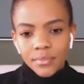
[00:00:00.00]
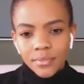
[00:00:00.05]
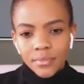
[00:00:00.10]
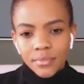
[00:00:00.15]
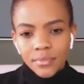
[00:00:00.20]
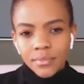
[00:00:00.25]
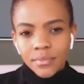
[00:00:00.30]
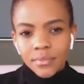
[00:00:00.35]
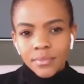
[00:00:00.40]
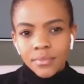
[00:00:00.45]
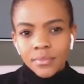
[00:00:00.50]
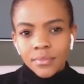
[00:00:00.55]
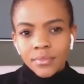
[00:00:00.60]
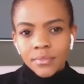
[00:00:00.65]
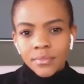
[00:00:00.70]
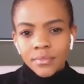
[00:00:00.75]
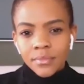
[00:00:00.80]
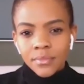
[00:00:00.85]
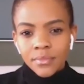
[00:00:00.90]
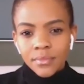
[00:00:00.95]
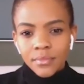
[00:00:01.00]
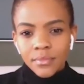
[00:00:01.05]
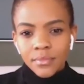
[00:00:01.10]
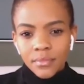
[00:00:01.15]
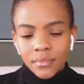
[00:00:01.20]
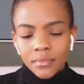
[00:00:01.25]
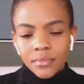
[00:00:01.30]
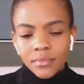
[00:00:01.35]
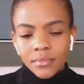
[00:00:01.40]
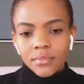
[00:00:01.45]

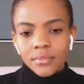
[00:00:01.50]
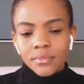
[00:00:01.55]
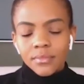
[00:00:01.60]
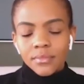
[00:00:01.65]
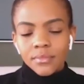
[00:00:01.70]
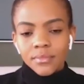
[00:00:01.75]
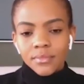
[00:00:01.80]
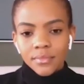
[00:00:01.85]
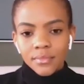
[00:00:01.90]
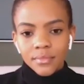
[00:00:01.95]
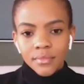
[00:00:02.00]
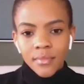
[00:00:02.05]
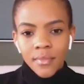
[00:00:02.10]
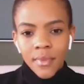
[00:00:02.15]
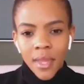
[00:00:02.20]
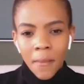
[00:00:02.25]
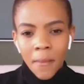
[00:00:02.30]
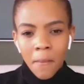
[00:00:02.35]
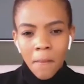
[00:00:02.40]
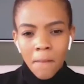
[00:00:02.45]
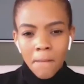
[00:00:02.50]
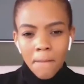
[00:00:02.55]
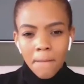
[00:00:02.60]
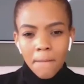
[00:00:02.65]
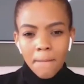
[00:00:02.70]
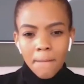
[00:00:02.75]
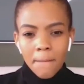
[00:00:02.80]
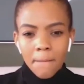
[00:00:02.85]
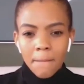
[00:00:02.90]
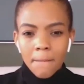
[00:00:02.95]

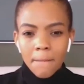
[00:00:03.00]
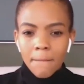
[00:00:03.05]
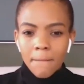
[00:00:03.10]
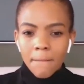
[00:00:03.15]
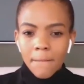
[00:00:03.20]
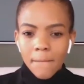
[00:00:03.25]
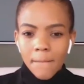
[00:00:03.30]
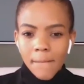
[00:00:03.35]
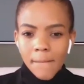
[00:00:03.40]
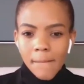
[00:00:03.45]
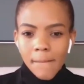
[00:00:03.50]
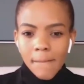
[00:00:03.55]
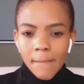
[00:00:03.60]
(silent)